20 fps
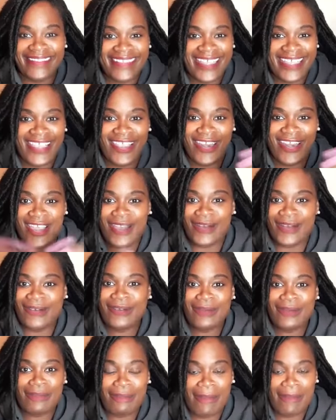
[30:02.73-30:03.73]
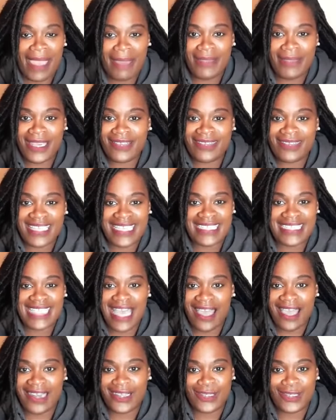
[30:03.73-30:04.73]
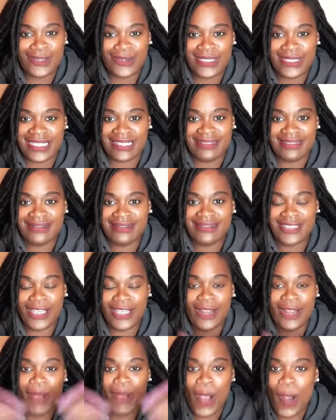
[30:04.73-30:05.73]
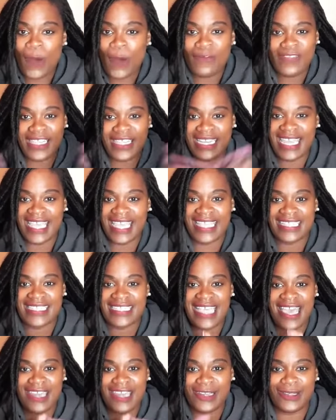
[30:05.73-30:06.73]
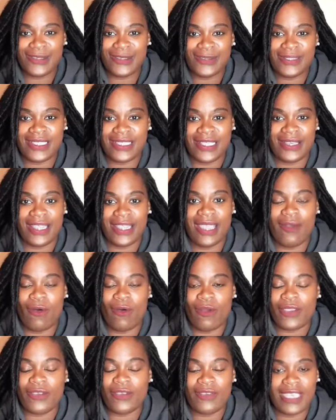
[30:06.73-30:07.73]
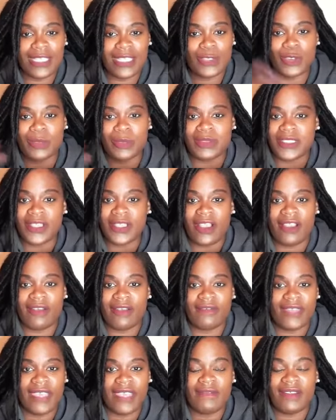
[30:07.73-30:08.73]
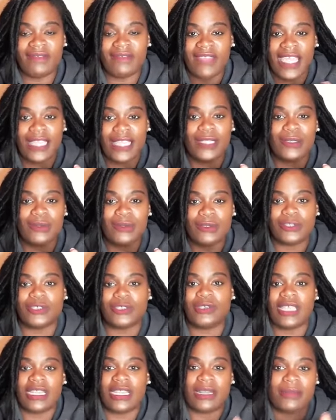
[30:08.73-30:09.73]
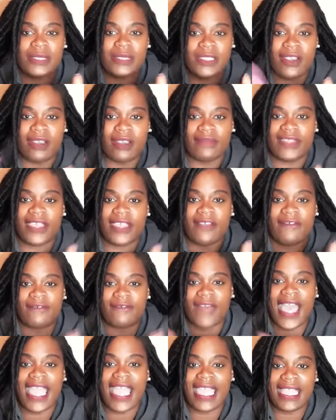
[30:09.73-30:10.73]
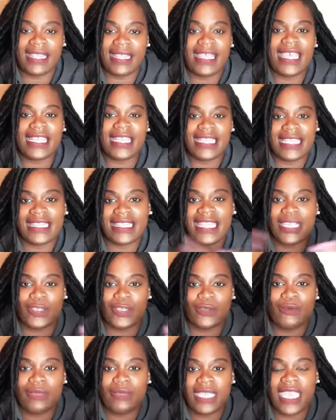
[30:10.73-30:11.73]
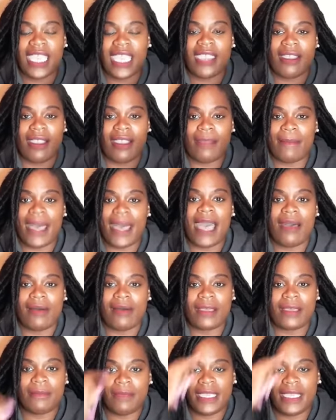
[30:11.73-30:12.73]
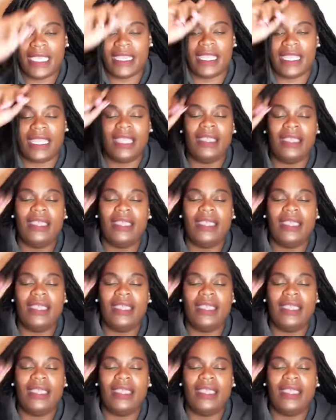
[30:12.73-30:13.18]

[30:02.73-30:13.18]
maybe they'll get tired of losing. Hopefully they get tired of losing. Or you get to observe, even if they lose, you can observe their fight, that they do care about competing.